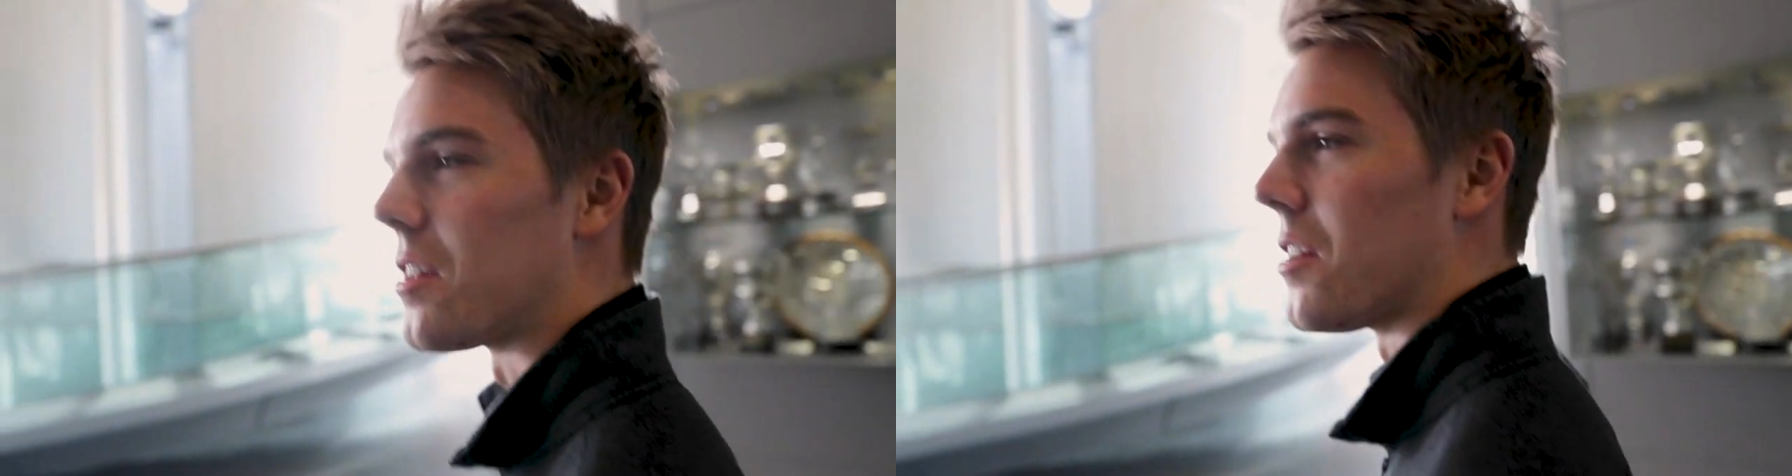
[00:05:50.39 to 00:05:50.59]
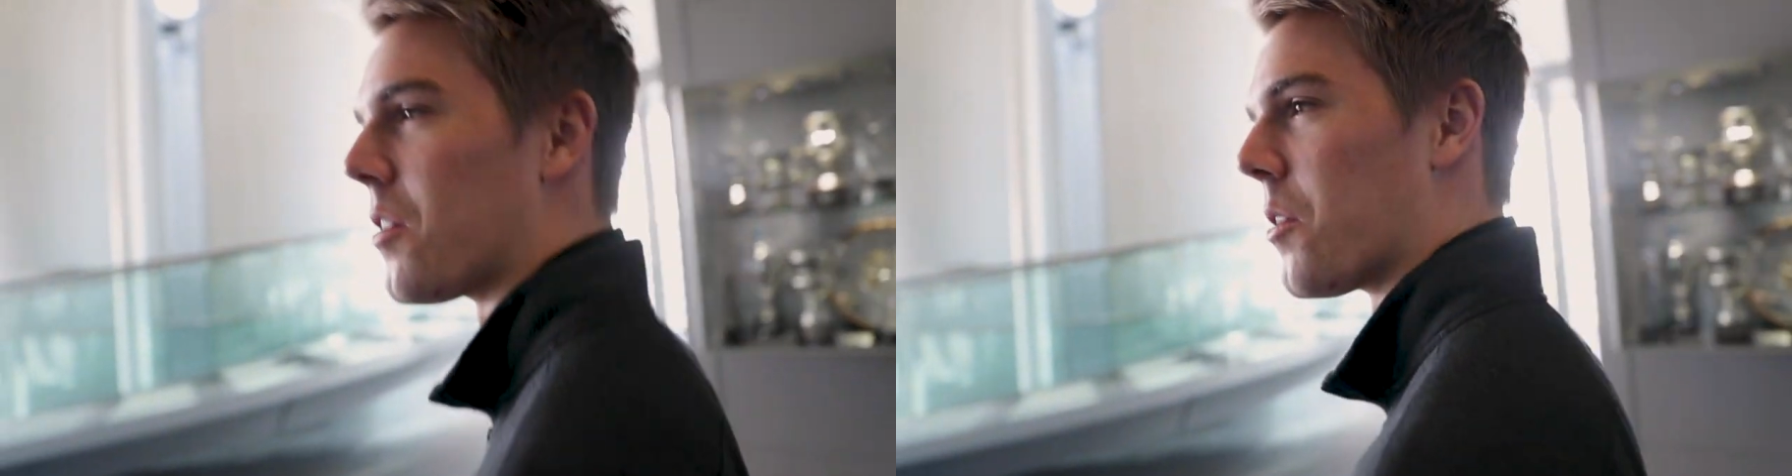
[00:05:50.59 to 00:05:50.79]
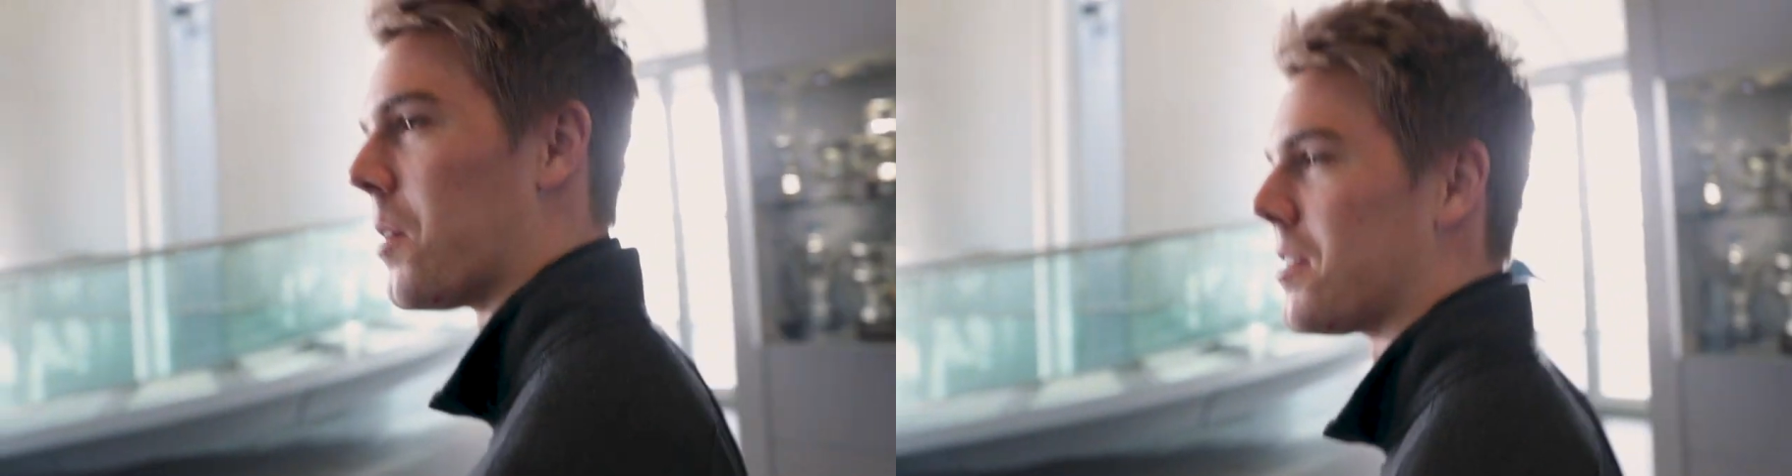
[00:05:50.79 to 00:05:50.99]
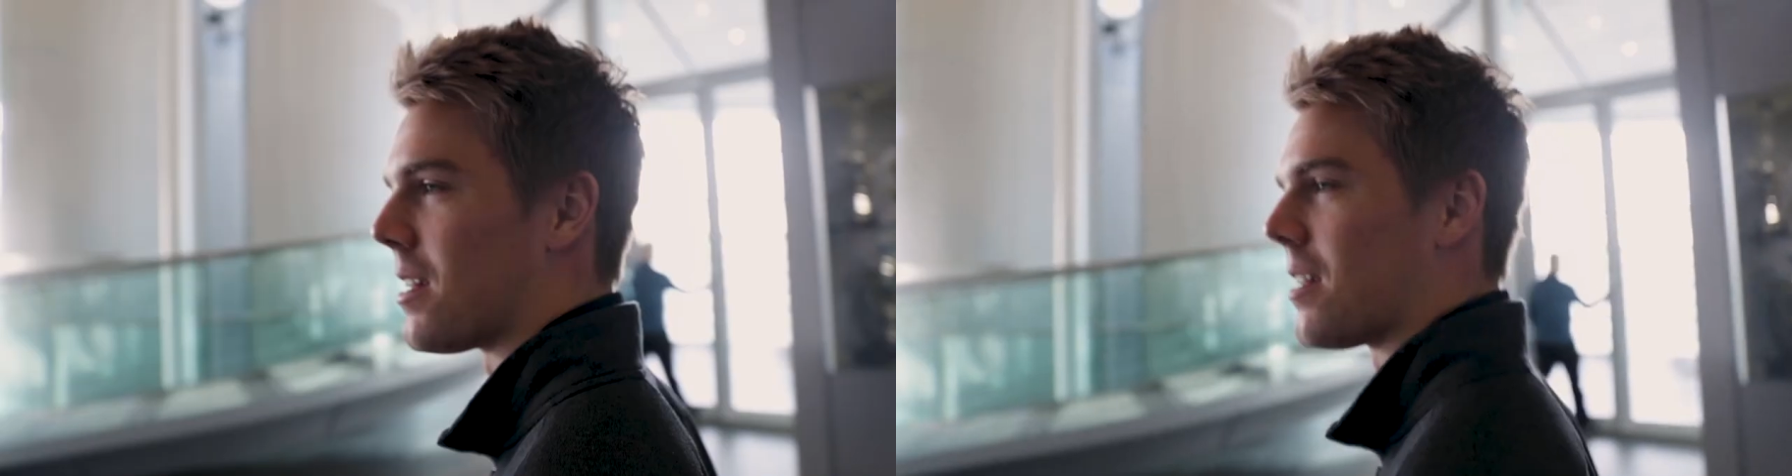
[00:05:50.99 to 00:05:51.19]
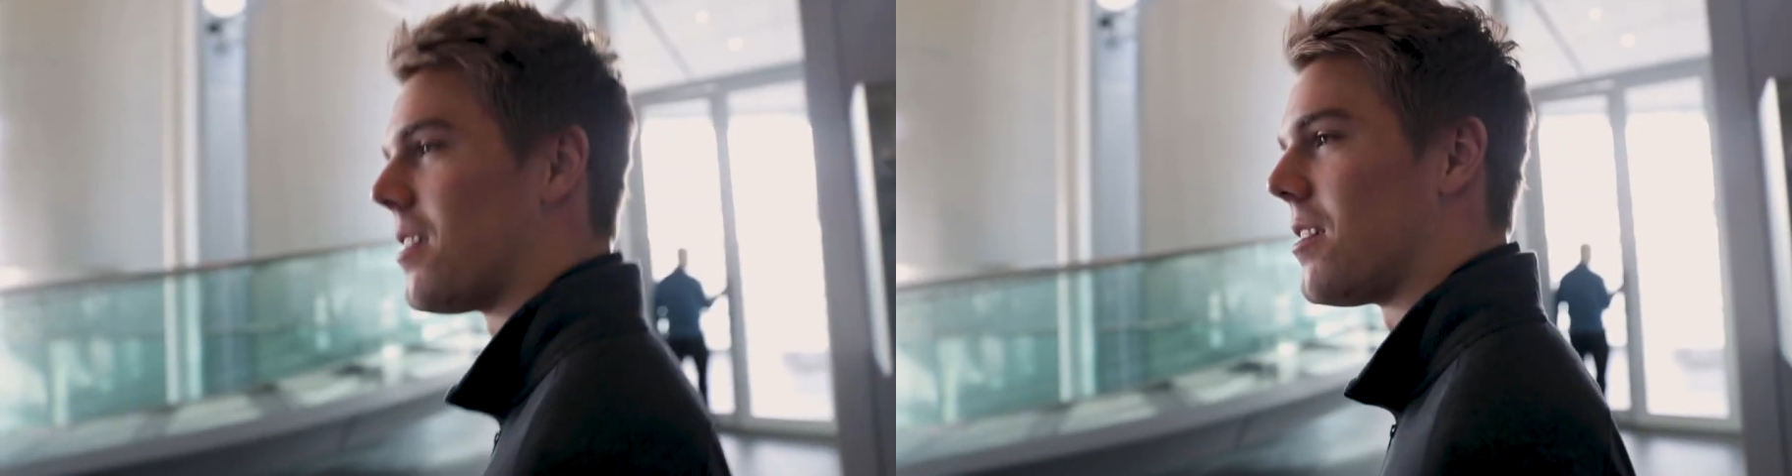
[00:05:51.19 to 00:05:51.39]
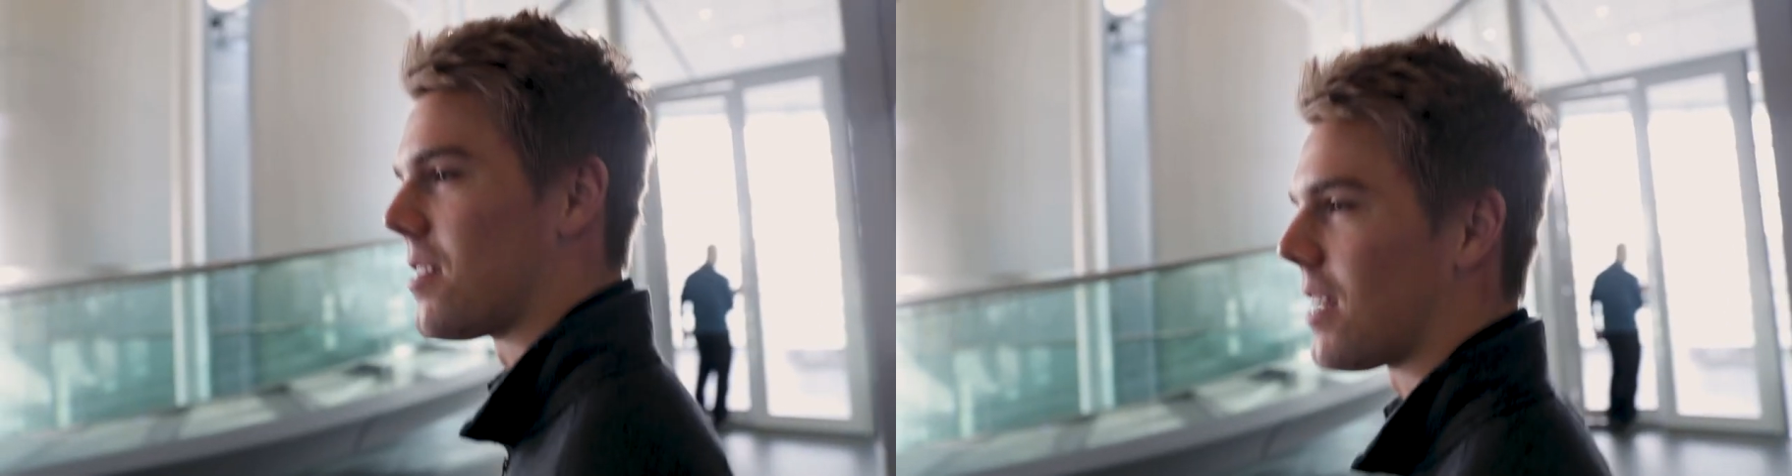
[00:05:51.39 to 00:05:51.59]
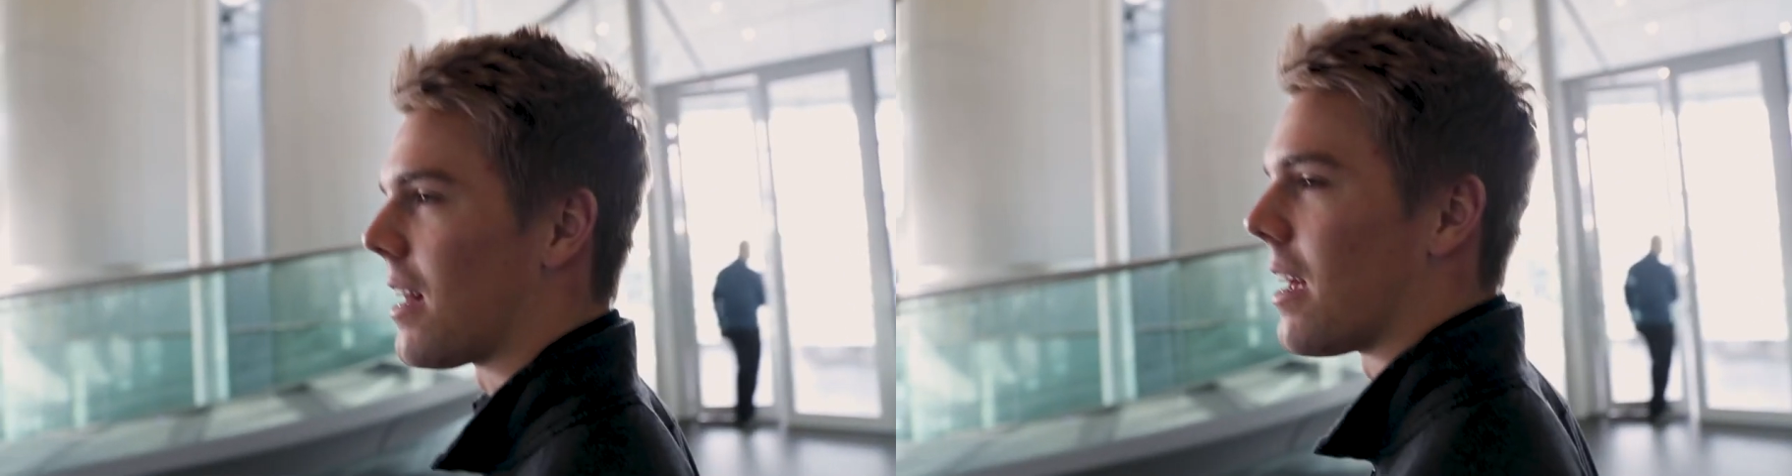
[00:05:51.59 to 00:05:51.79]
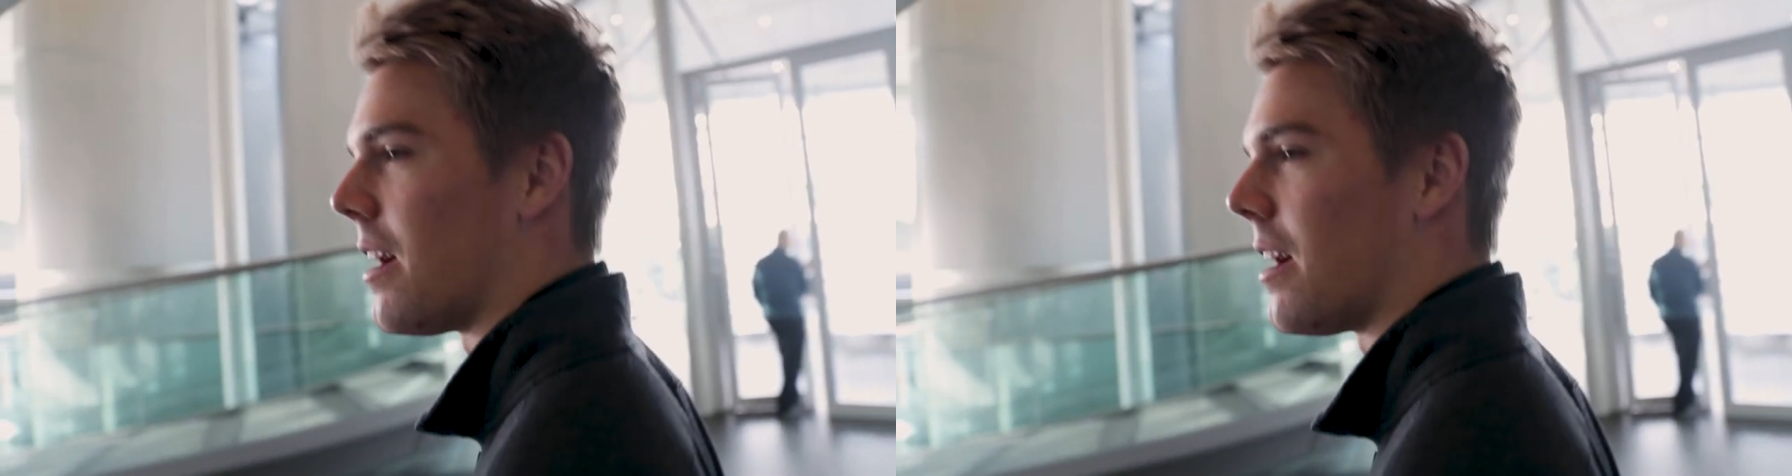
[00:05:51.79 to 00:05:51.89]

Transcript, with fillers: You know, the ones that Senna